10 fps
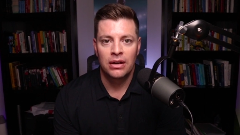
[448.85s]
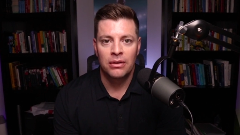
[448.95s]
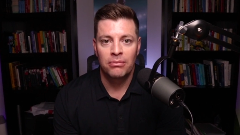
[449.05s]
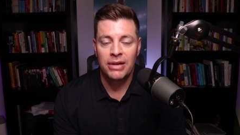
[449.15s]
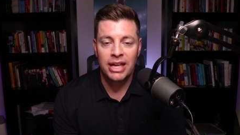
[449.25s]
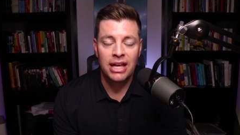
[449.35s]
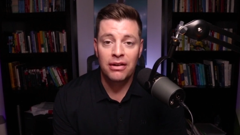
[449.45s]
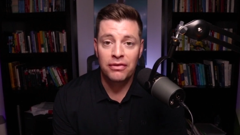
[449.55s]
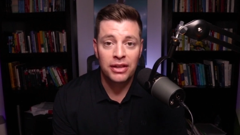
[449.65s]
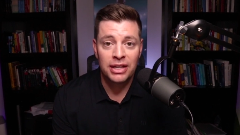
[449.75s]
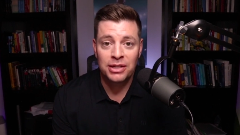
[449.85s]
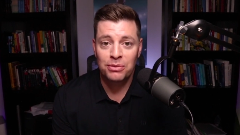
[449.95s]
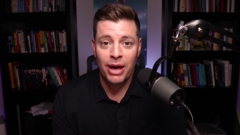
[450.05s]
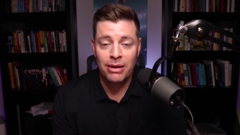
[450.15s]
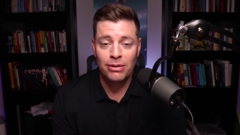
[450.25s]
Many of these
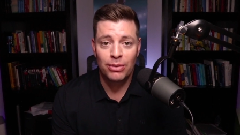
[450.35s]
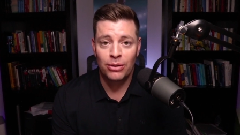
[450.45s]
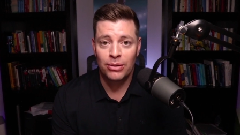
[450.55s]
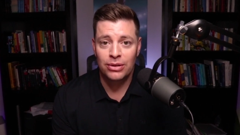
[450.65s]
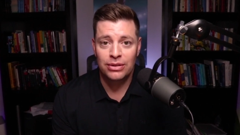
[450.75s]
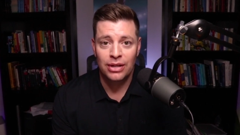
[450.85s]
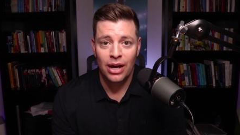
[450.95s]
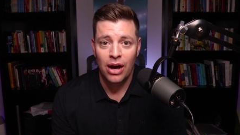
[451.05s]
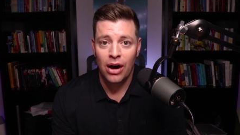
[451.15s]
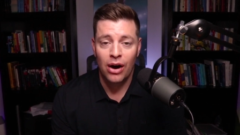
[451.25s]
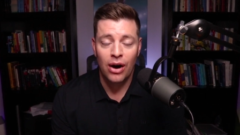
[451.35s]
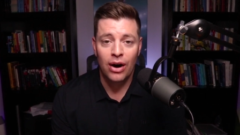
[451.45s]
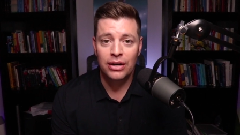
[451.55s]
baby boomers are